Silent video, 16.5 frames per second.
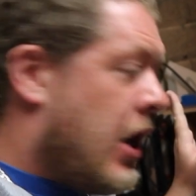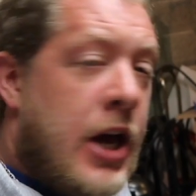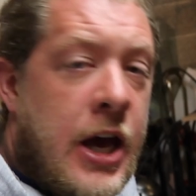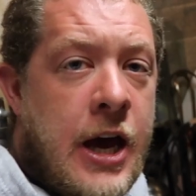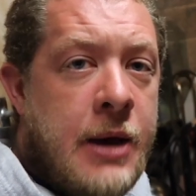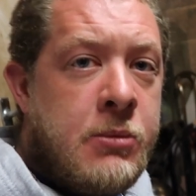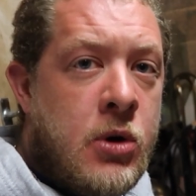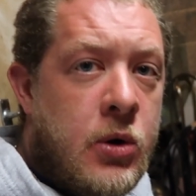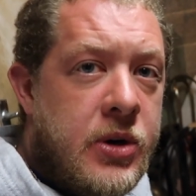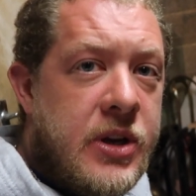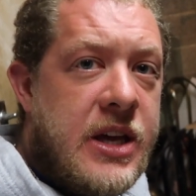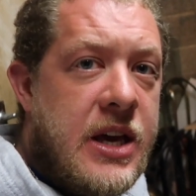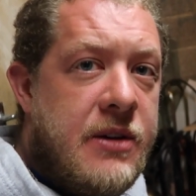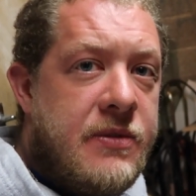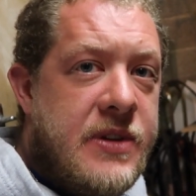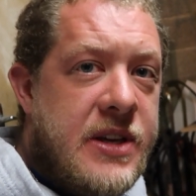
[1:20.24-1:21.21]
I am going to
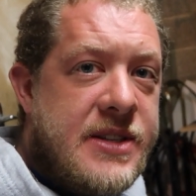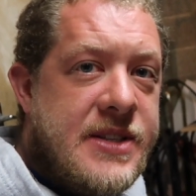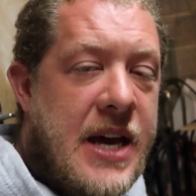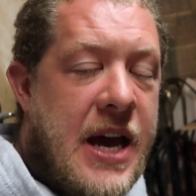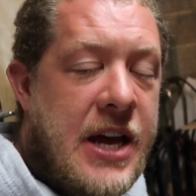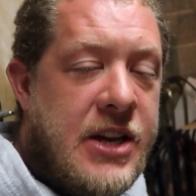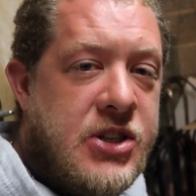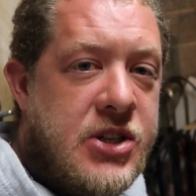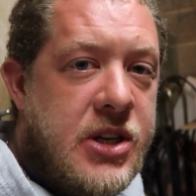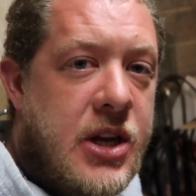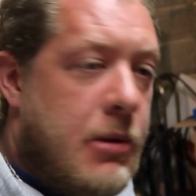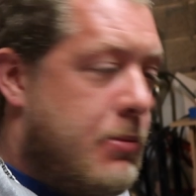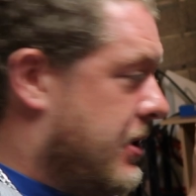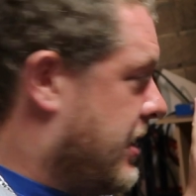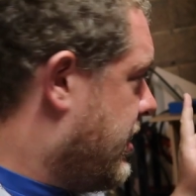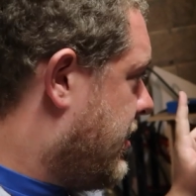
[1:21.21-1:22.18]
give this engine
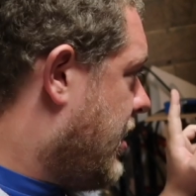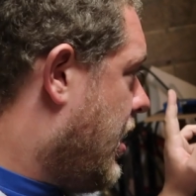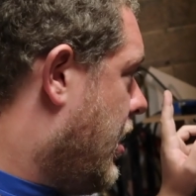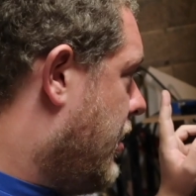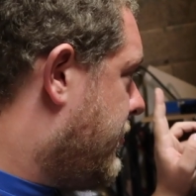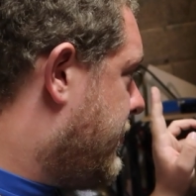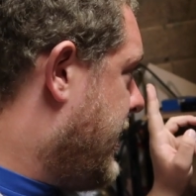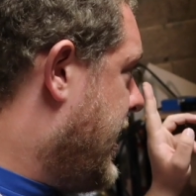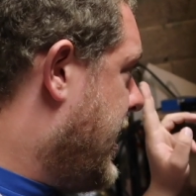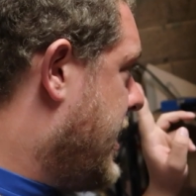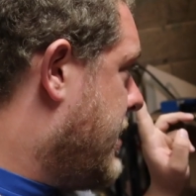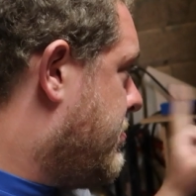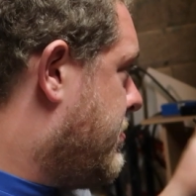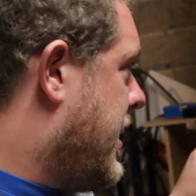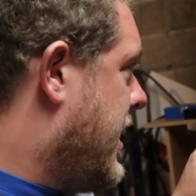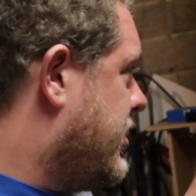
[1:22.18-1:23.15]
a bit of
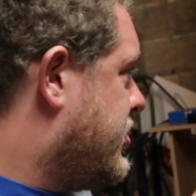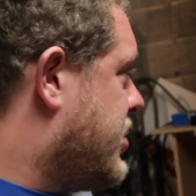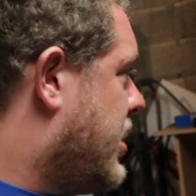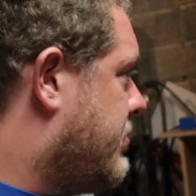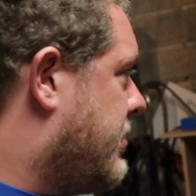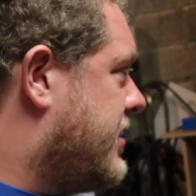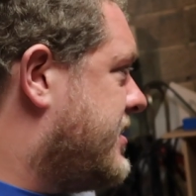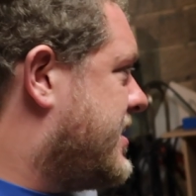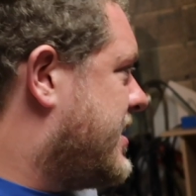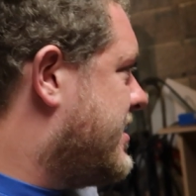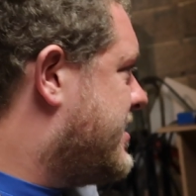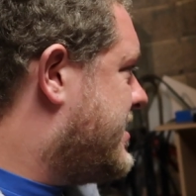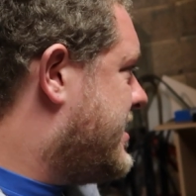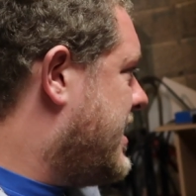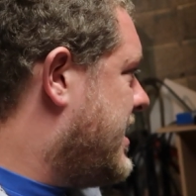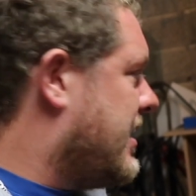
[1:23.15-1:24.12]
a paint job. As you can
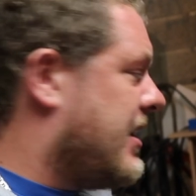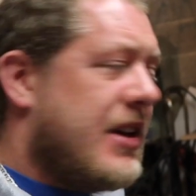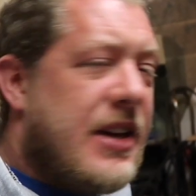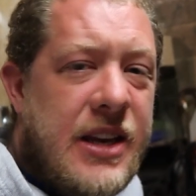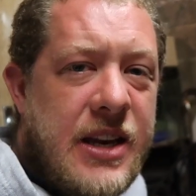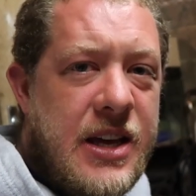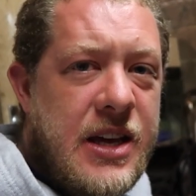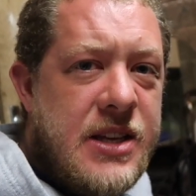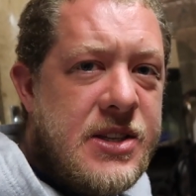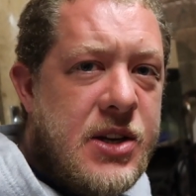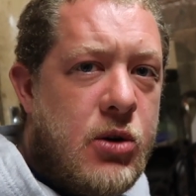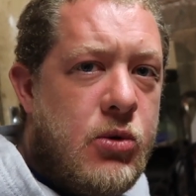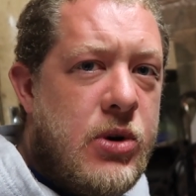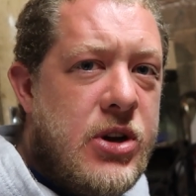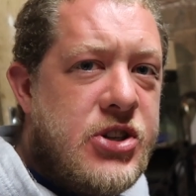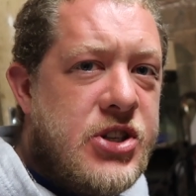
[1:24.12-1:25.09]
see, like, it is
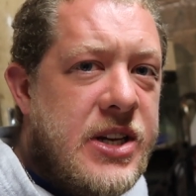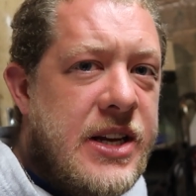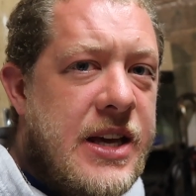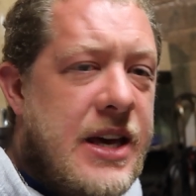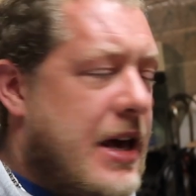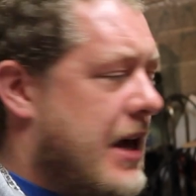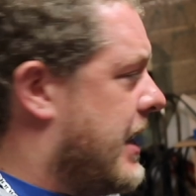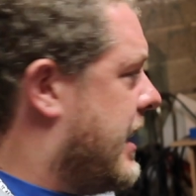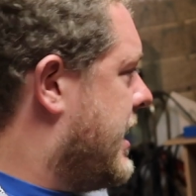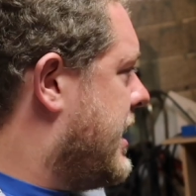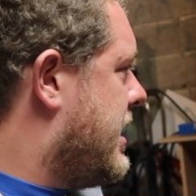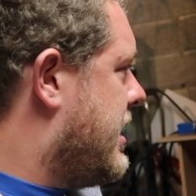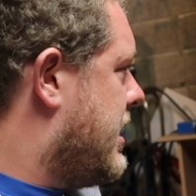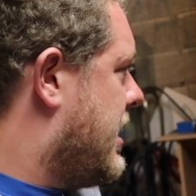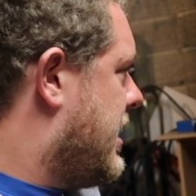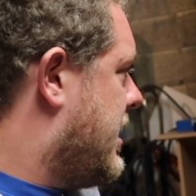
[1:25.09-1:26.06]
originally
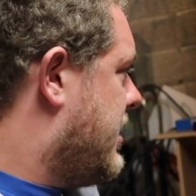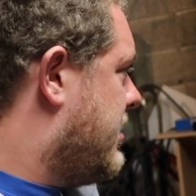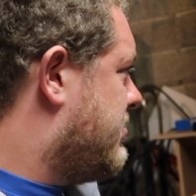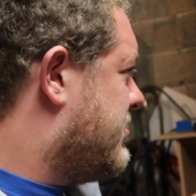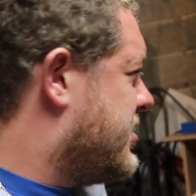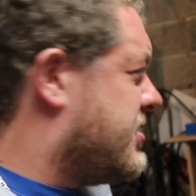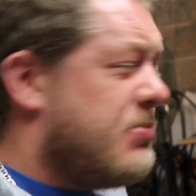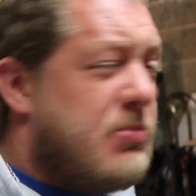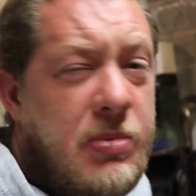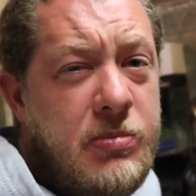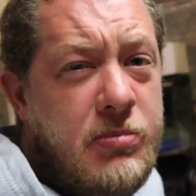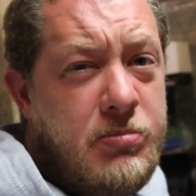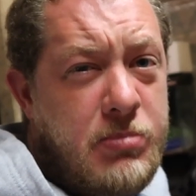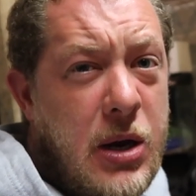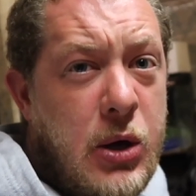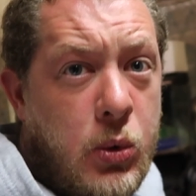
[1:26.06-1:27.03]
a there's
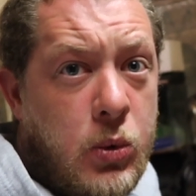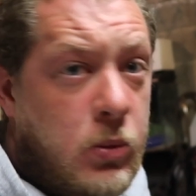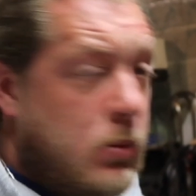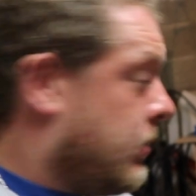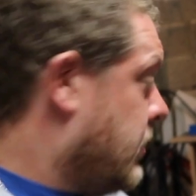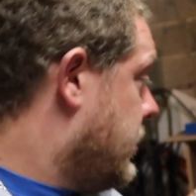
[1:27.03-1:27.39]
blue.